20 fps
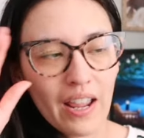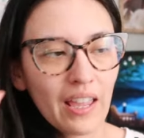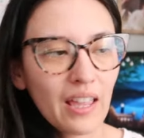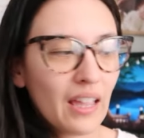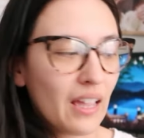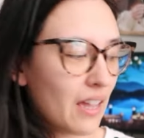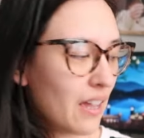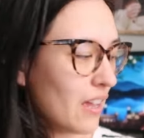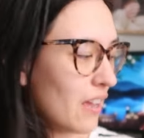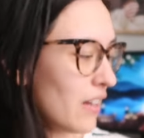
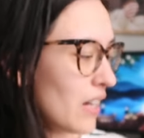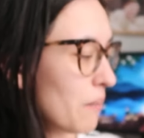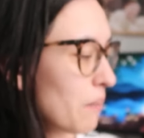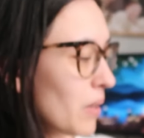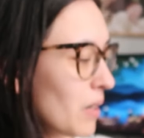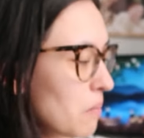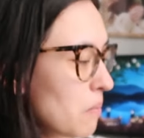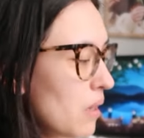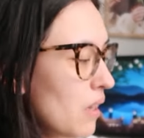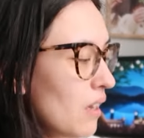And I'm
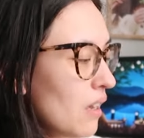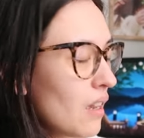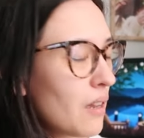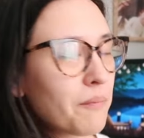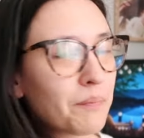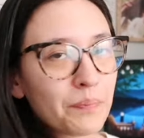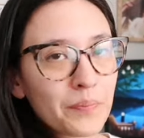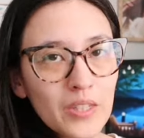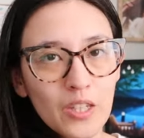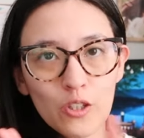gonna make
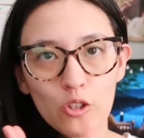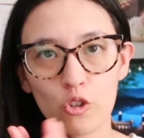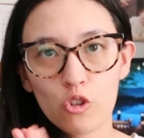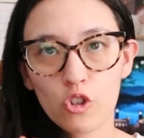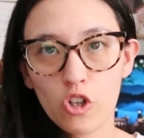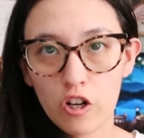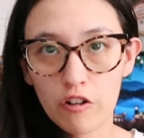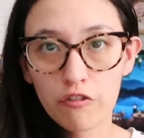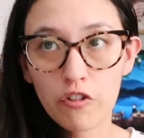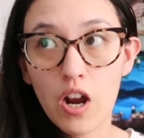
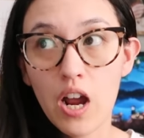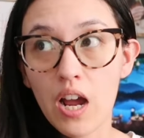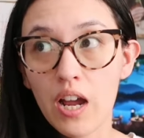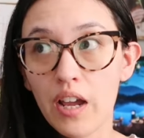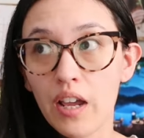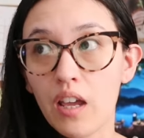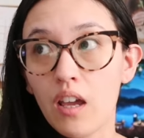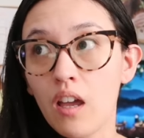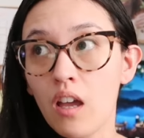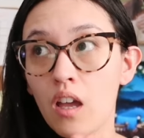stir
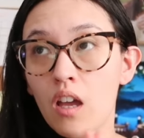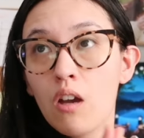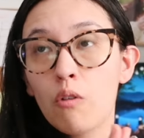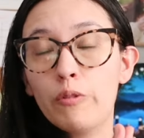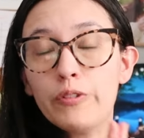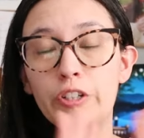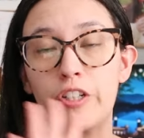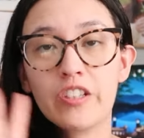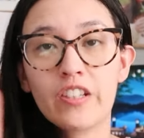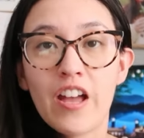fry,
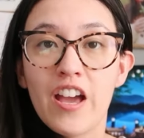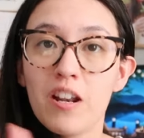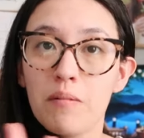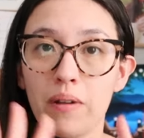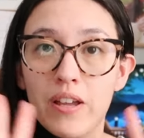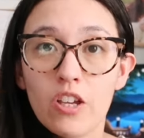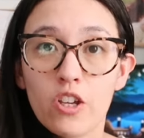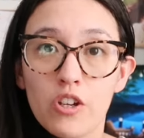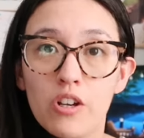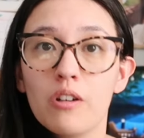which is kind of
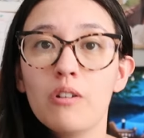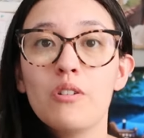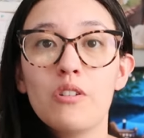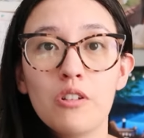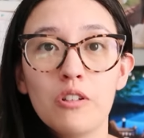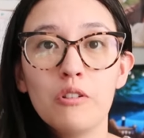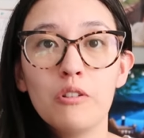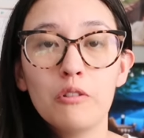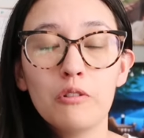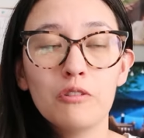my
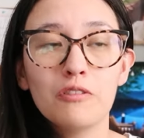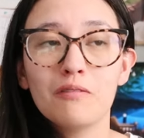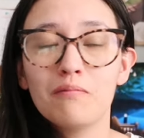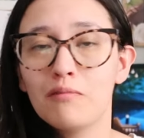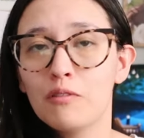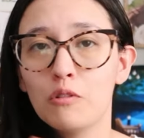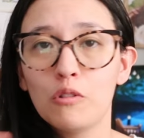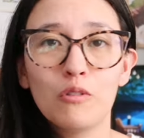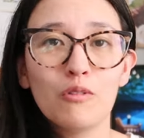go-to,